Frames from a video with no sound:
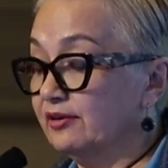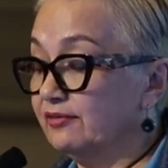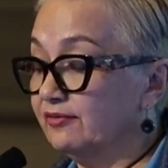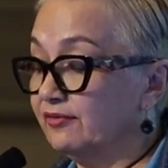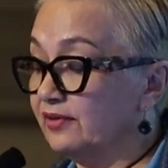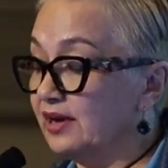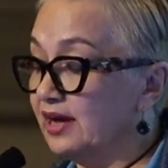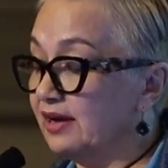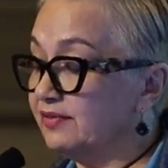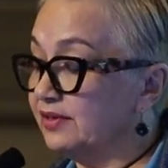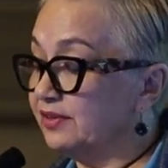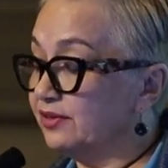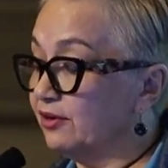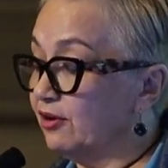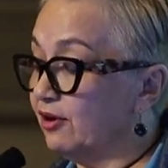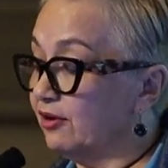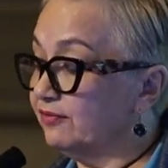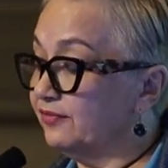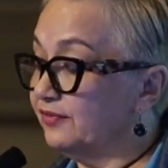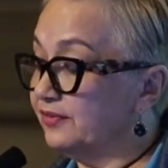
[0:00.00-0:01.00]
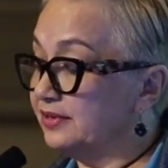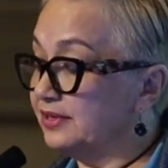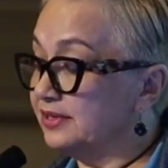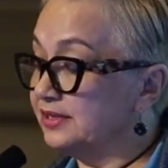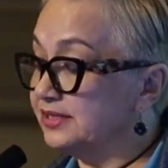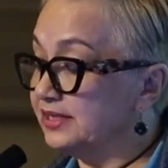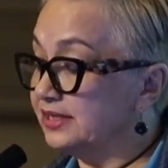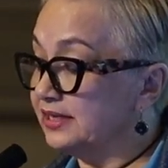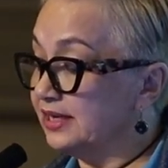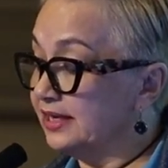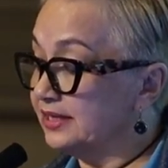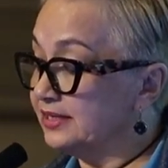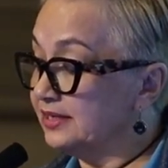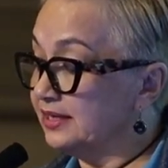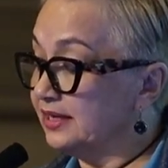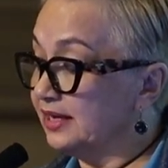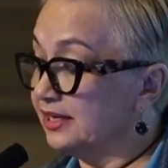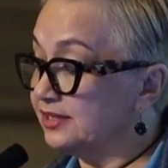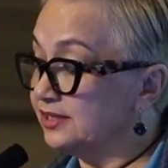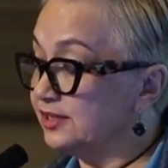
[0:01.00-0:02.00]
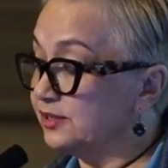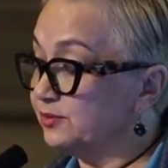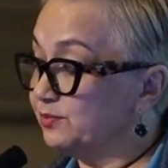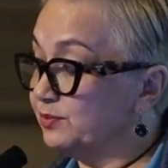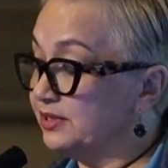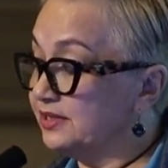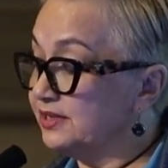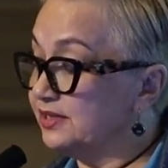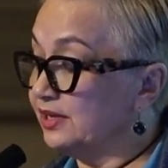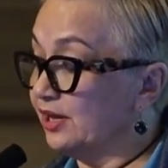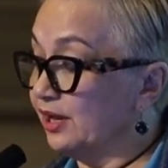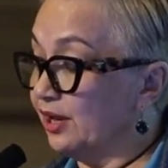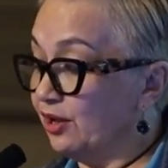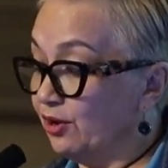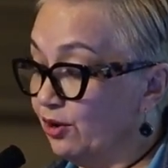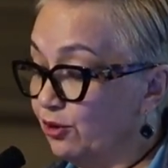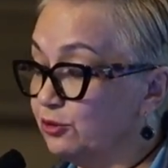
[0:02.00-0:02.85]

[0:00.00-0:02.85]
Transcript: for having the confidence in letting SSPCA